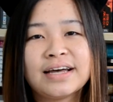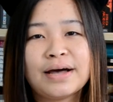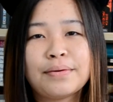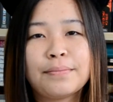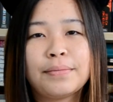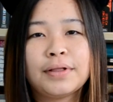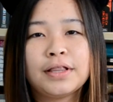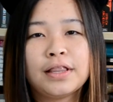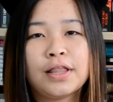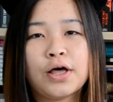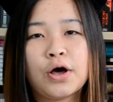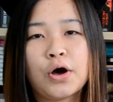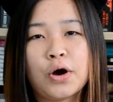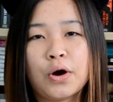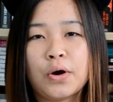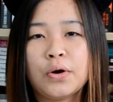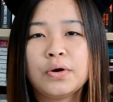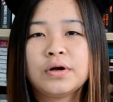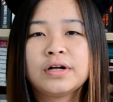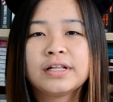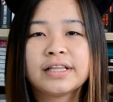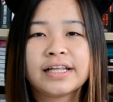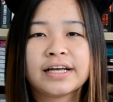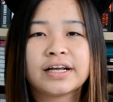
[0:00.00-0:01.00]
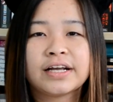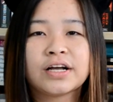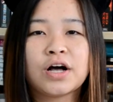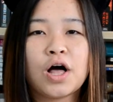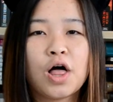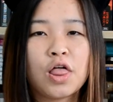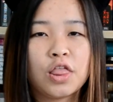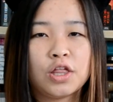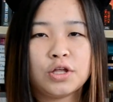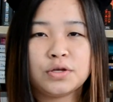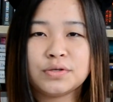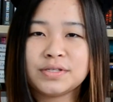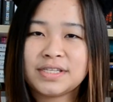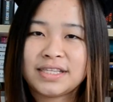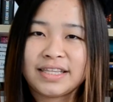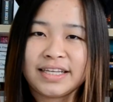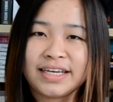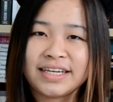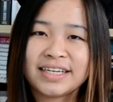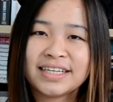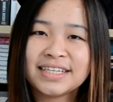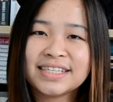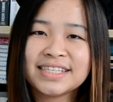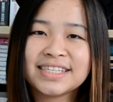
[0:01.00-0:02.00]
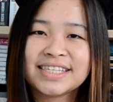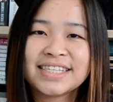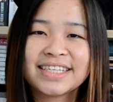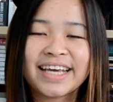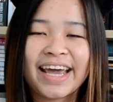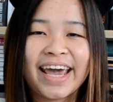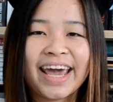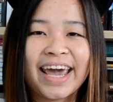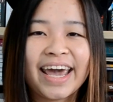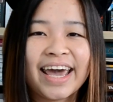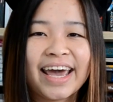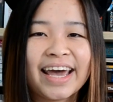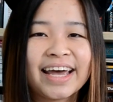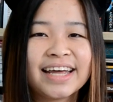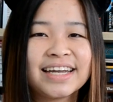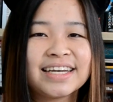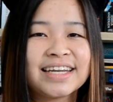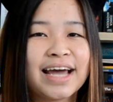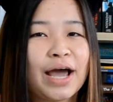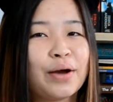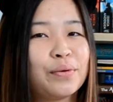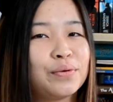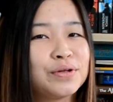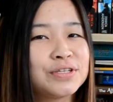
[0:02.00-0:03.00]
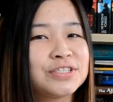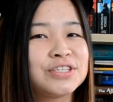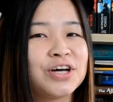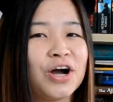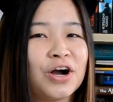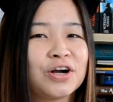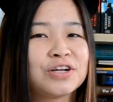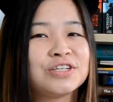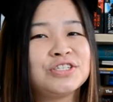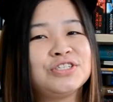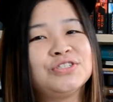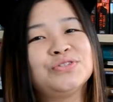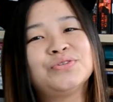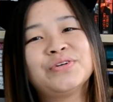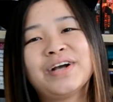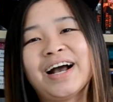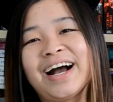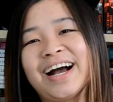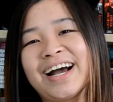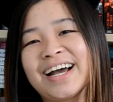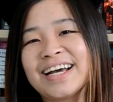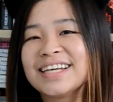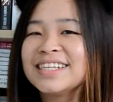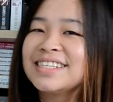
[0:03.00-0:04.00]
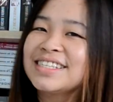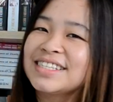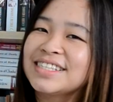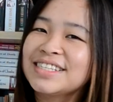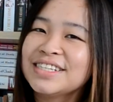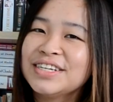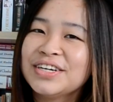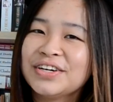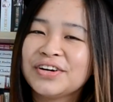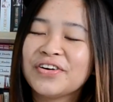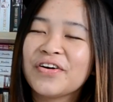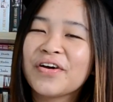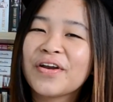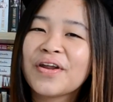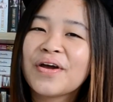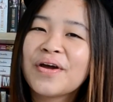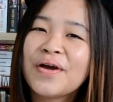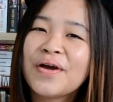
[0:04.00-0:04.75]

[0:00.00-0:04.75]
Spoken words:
below, click all those links, and I will talk to you guys soon.